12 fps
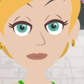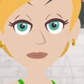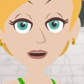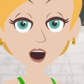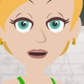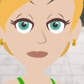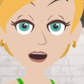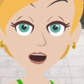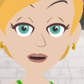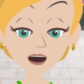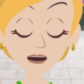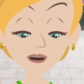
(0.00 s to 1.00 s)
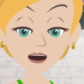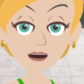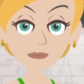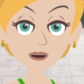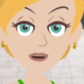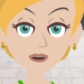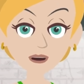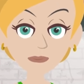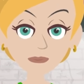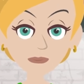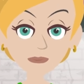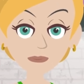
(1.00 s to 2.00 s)
who has ever been
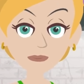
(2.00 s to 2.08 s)
consciousness